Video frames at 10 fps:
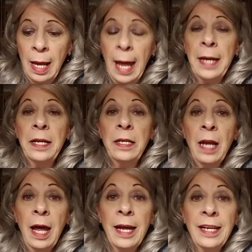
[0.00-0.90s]
and at
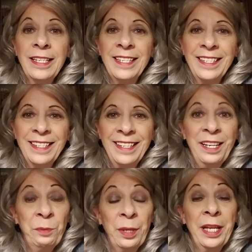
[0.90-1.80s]
night
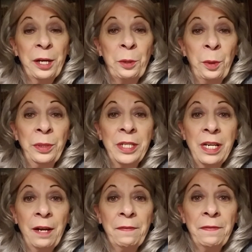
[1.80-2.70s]
it will get cold
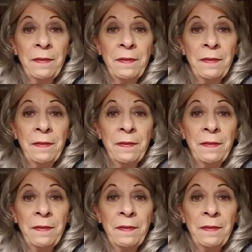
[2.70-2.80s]
enough